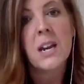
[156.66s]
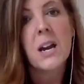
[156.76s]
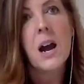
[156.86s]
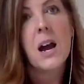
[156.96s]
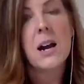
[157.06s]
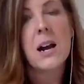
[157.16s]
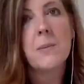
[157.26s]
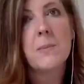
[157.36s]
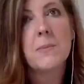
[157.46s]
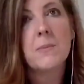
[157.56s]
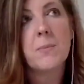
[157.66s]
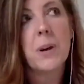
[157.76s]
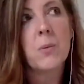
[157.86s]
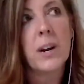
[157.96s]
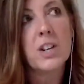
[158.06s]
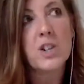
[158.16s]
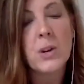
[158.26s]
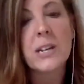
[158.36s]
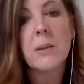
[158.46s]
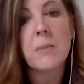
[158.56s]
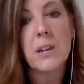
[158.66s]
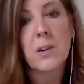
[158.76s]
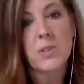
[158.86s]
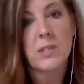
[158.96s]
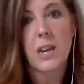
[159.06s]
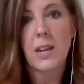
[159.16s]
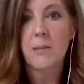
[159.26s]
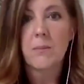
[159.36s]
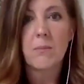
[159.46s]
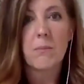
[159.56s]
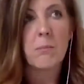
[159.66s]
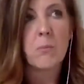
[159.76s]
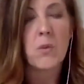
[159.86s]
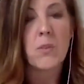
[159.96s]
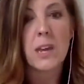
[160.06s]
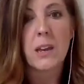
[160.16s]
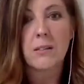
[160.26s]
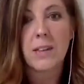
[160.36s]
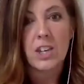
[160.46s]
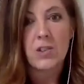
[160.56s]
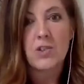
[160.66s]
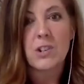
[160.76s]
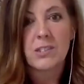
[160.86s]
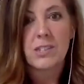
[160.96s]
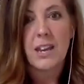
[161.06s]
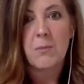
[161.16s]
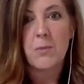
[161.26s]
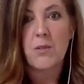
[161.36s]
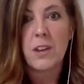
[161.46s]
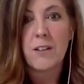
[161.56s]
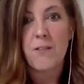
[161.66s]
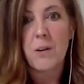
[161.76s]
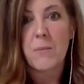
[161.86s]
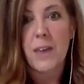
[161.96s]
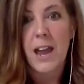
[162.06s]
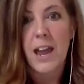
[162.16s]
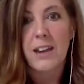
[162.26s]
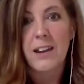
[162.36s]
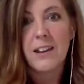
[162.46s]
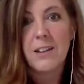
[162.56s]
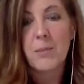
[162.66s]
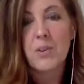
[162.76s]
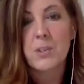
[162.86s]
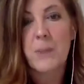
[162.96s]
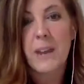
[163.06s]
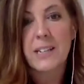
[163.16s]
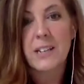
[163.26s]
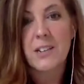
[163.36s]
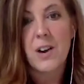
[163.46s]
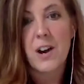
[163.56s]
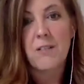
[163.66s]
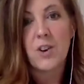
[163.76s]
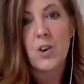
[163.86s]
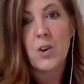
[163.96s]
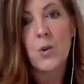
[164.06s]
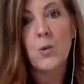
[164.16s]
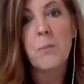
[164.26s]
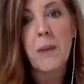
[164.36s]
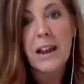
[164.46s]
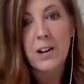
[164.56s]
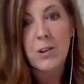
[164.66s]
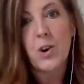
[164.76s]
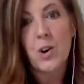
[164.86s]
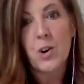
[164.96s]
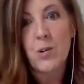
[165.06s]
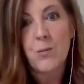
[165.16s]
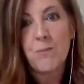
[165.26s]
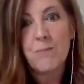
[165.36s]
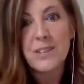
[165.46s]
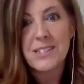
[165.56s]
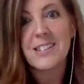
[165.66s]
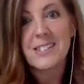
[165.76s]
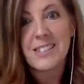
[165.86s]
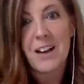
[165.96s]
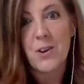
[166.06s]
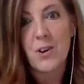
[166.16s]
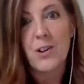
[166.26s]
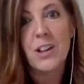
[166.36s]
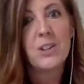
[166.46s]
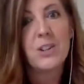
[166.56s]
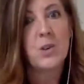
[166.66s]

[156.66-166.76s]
But when I joined Inman, it was like moving, like you just said, moving from that perspective of your own micro business level to